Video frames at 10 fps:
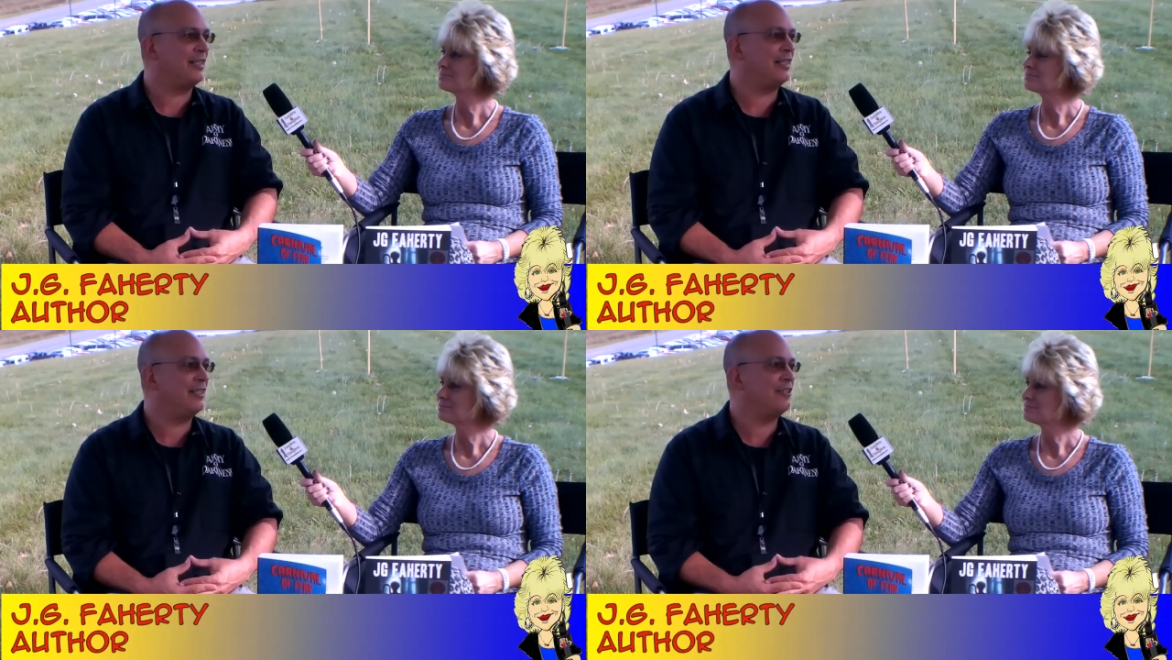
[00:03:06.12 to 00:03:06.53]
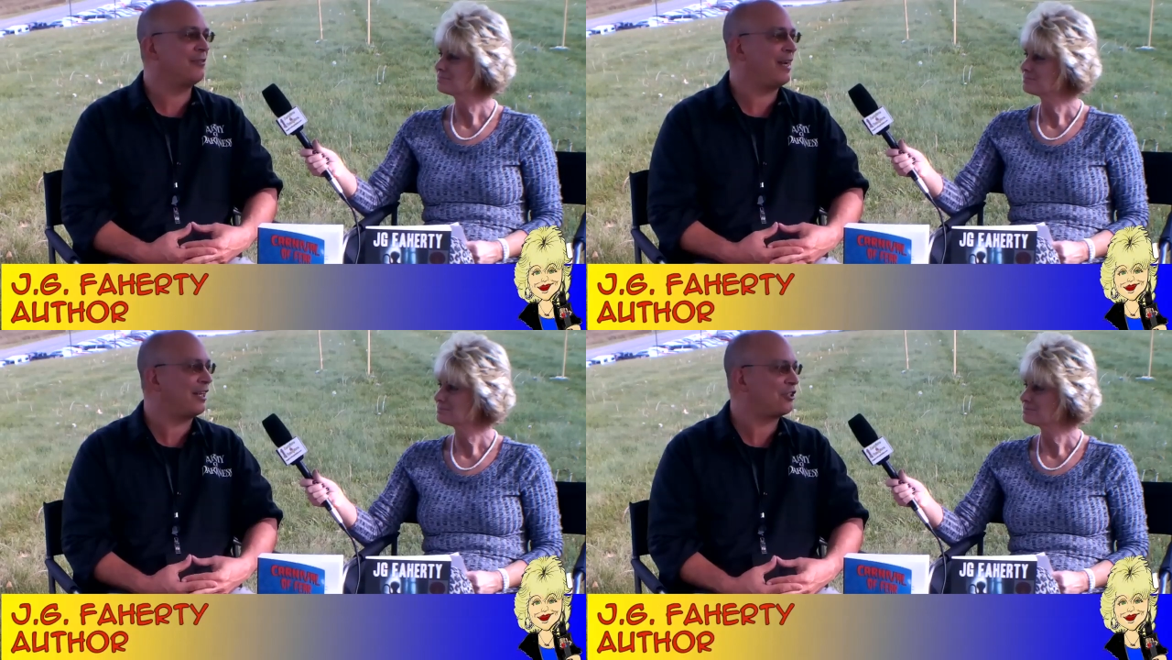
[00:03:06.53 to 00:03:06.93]

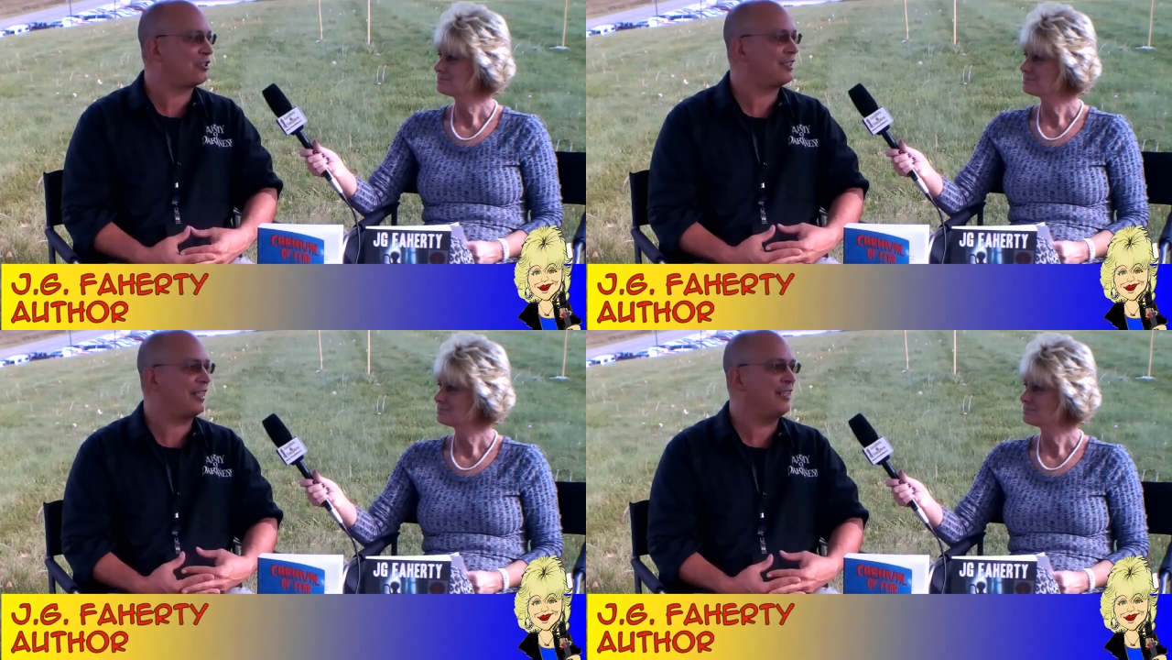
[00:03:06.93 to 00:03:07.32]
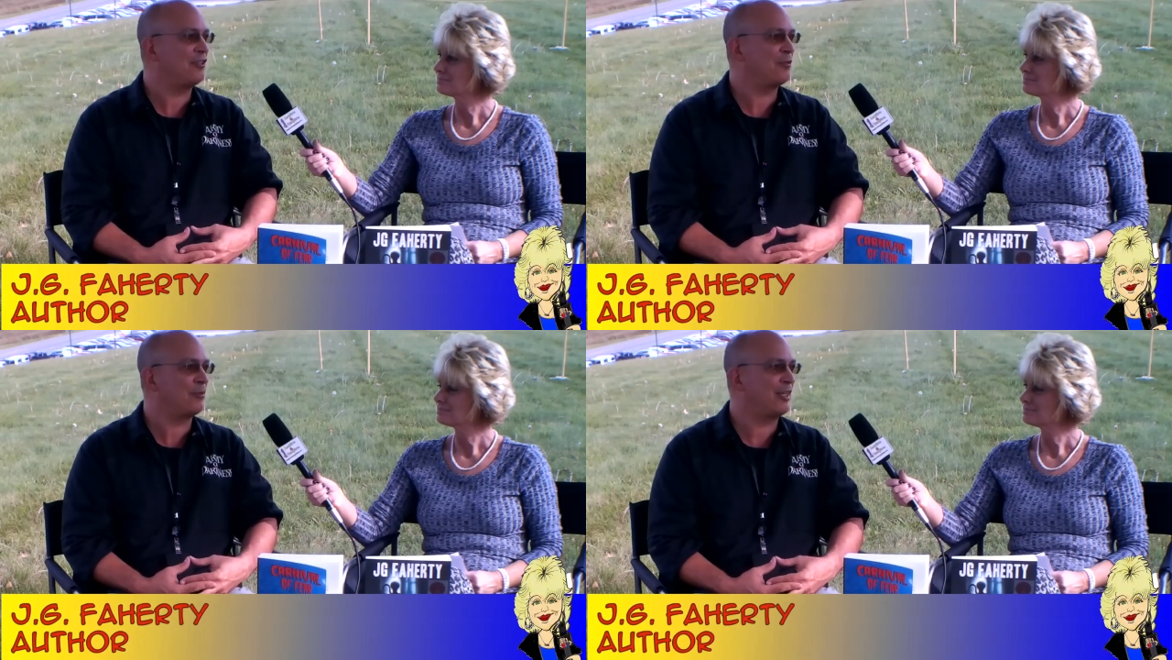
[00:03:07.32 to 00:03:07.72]
Speaker 1: interactions, the
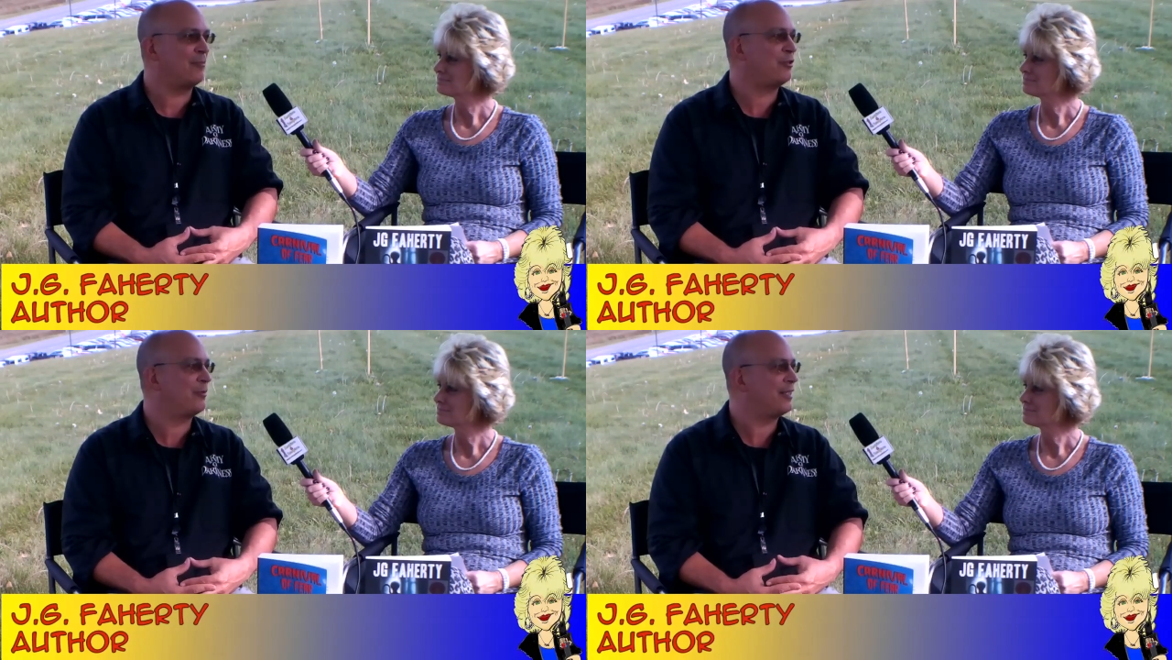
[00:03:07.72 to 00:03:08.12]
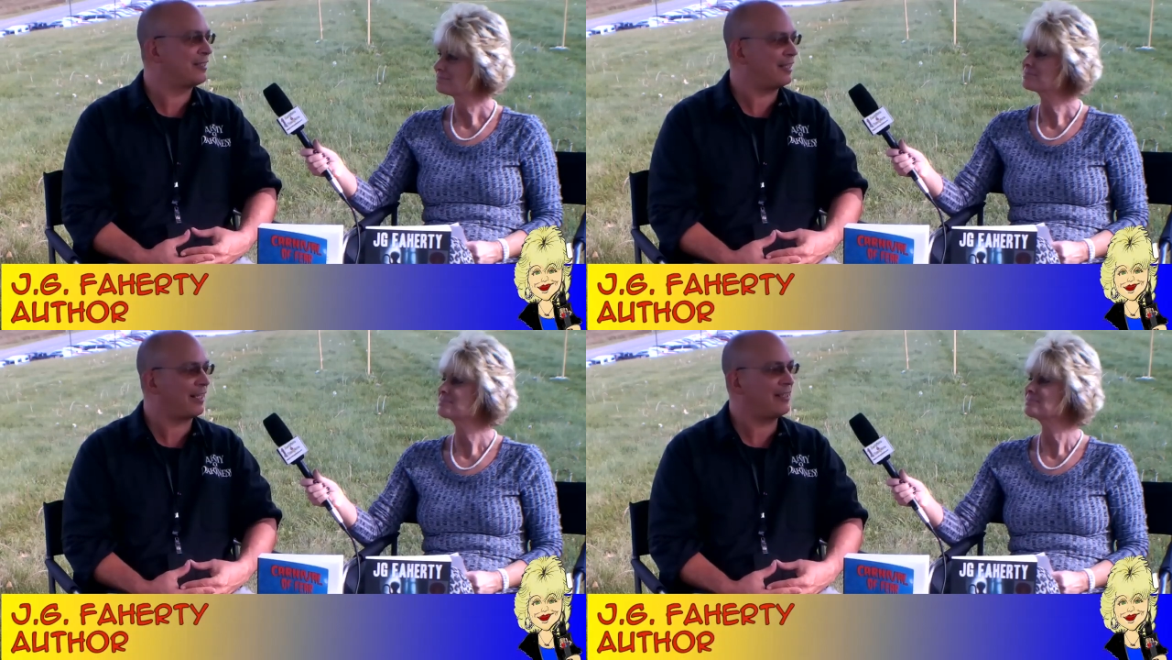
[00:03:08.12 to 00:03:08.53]
interplay between the
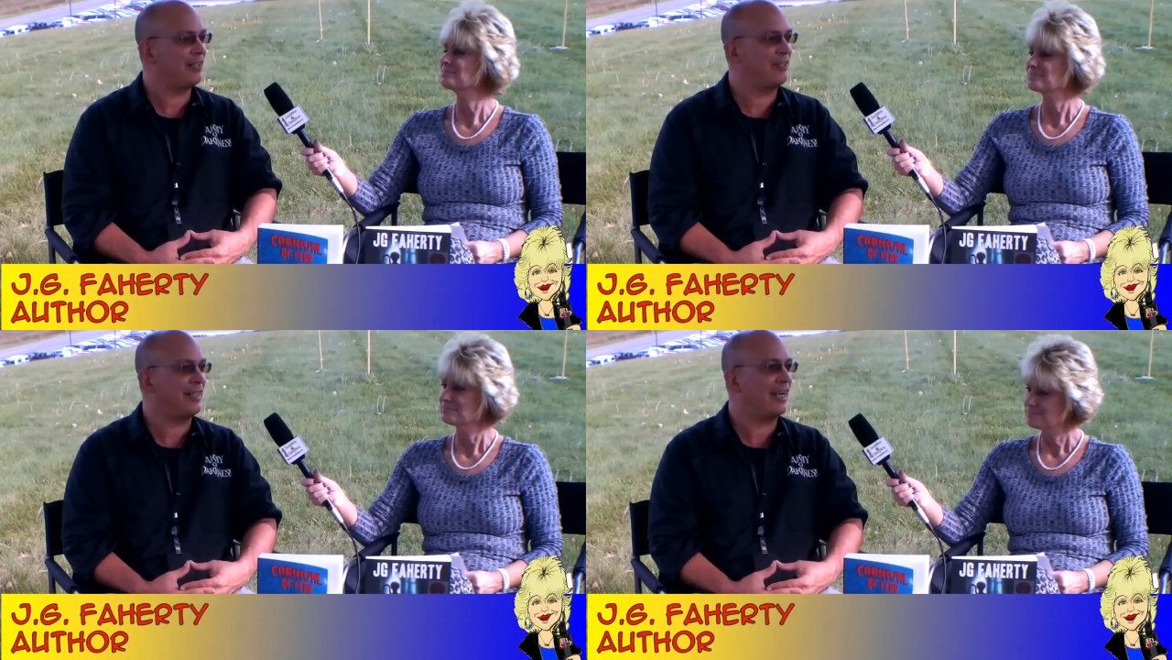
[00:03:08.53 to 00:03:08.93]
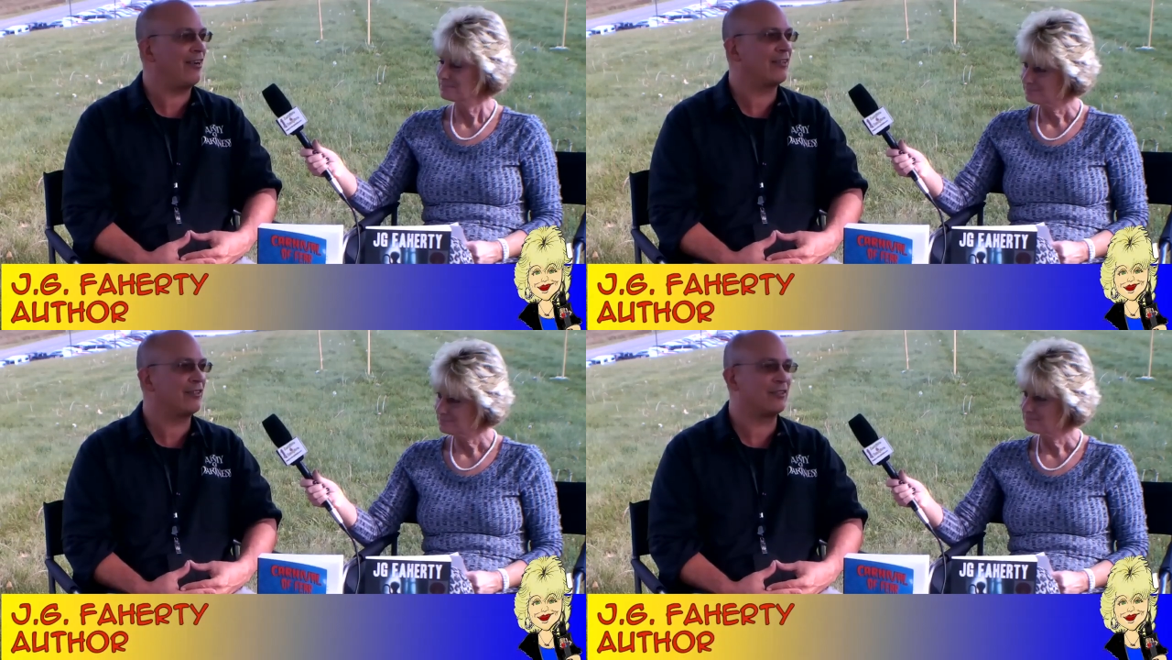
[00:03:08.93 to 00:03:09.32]
secondary
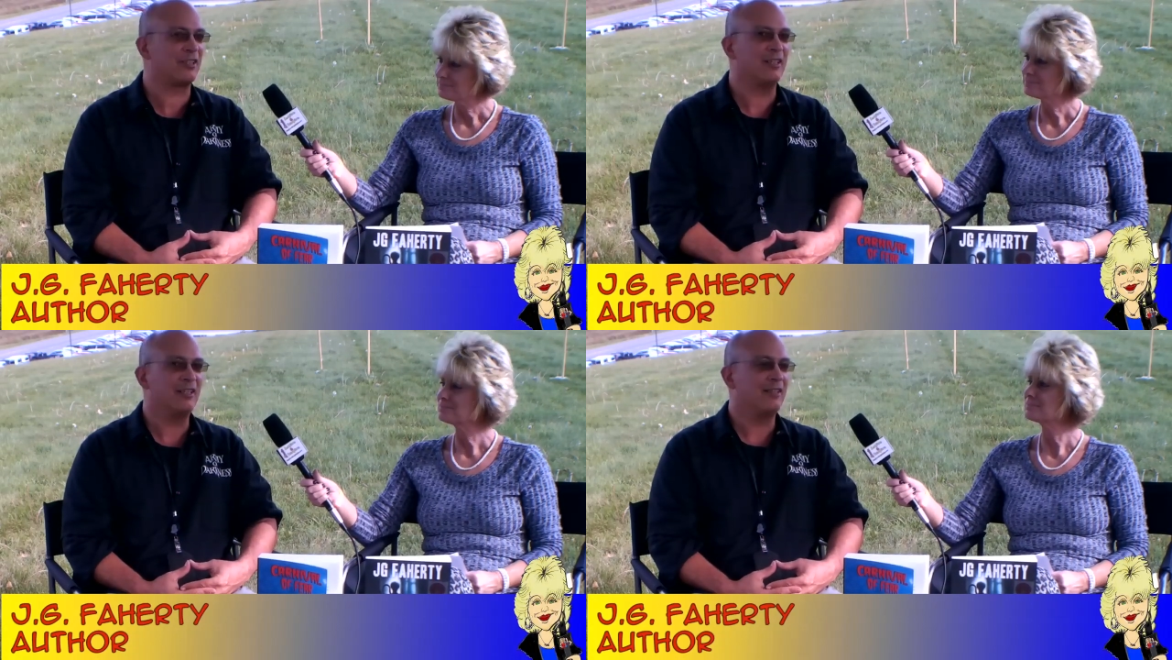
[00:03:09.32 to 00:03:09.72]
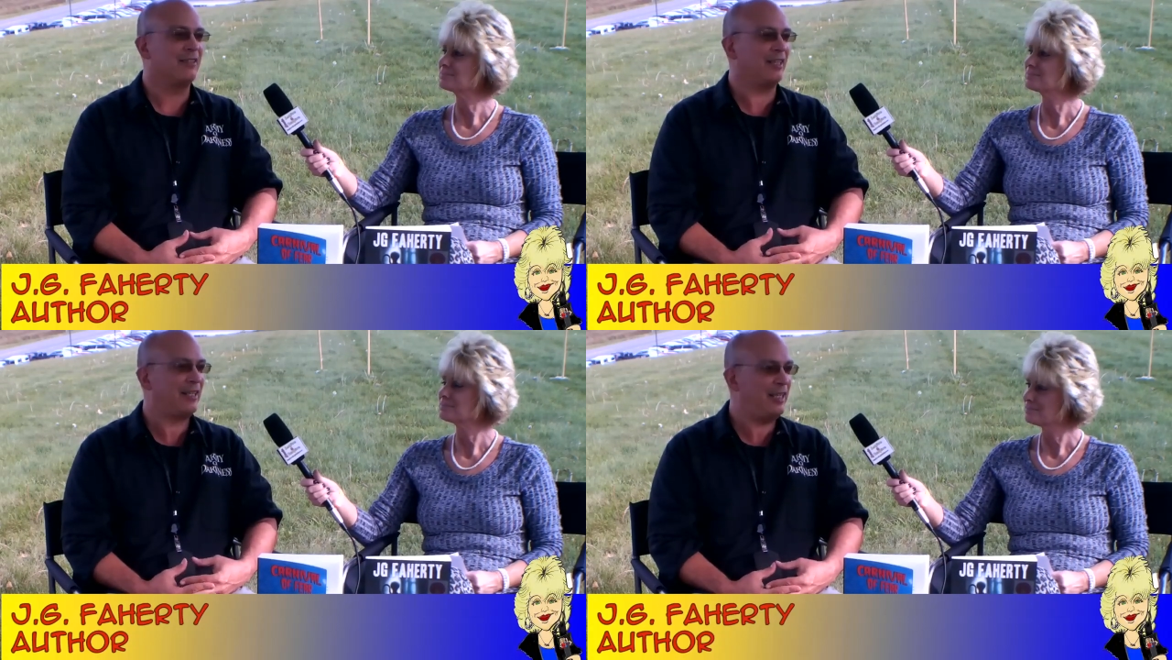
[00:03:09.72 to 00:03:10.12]
characters
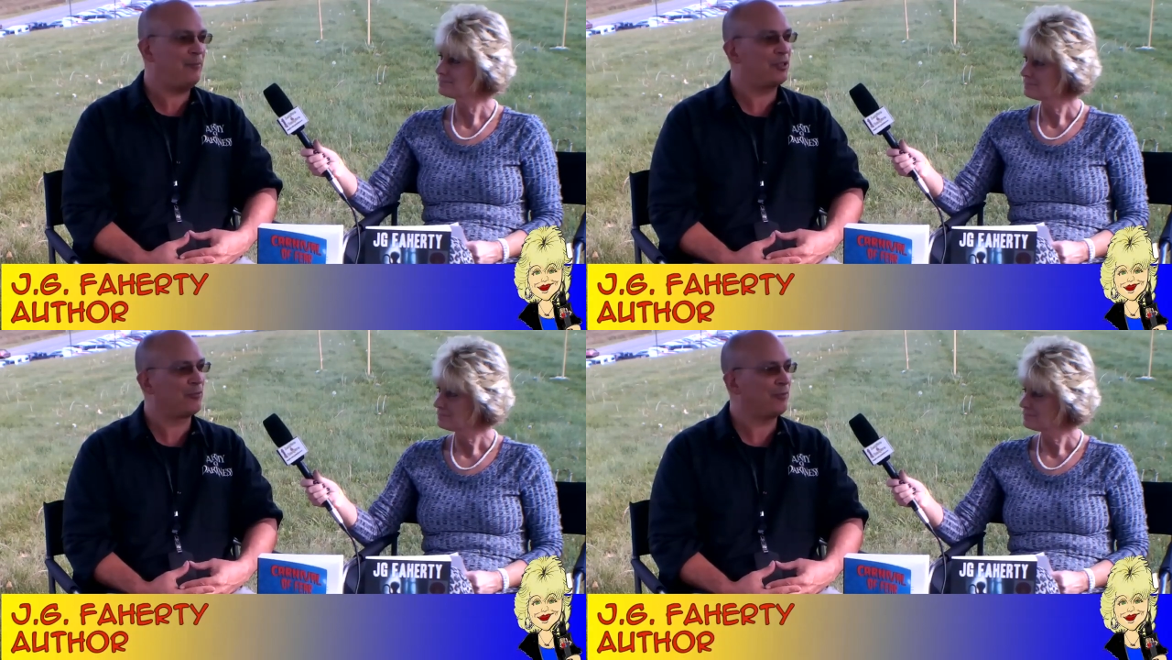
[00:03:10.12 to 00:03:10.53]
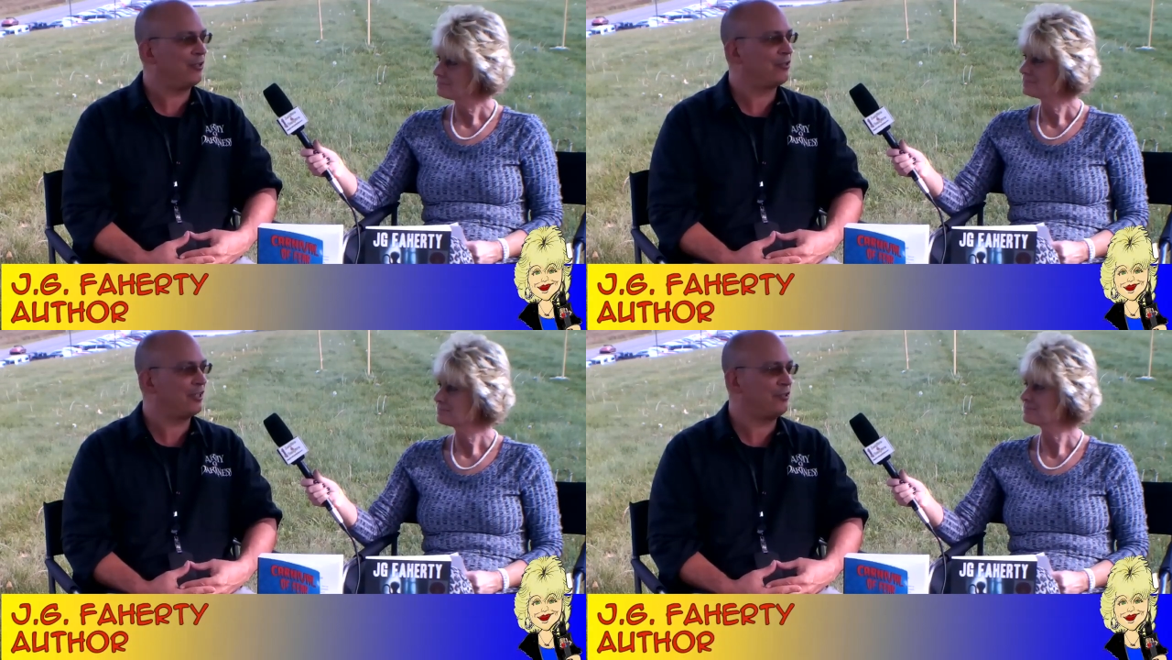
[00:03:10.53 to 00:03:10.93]
that keeps a
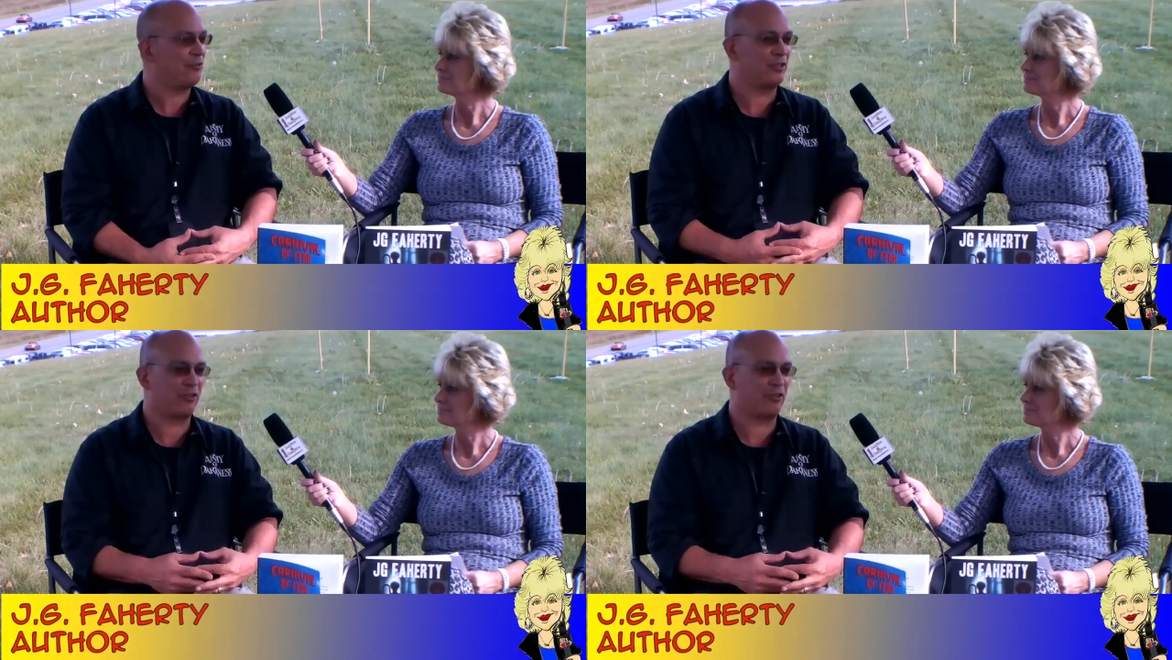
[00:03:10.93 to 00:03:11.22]
reader's interest